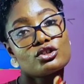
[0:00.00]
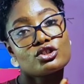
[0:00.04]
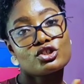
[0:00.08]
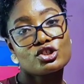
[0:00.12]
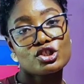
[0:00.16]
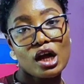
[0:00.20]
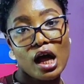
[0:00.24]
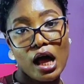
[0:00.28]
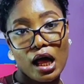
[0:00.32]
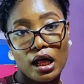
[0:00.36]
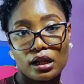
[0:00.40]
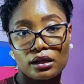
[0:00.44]

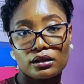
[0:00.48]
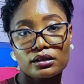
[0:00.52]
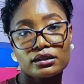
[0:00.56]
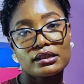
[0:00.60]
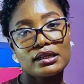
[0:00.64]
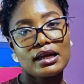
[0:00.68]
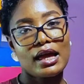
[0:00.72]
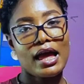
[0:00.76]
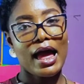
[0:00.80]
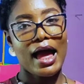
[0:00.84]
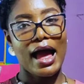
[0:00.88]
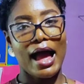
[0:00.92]

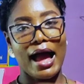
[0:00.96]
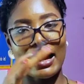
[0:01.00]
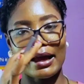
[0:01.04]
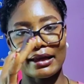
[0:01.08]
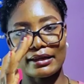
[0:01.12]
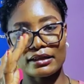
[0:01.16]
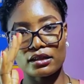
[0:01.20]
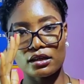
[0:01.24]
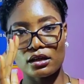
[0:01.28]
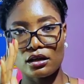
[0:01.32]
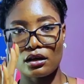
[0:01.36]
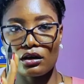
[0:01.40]
child
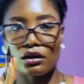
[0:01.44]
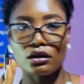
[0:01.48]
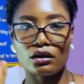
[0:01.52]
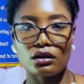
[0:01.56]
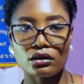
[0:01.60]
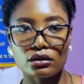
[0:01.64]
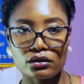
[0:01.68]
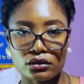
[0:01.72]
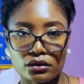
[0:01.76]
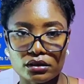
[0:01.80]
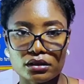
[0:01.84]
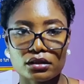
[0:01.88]
and
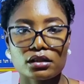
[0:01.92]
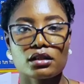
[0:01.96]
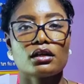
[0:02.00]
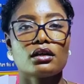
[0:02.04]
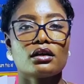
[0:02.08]
hood,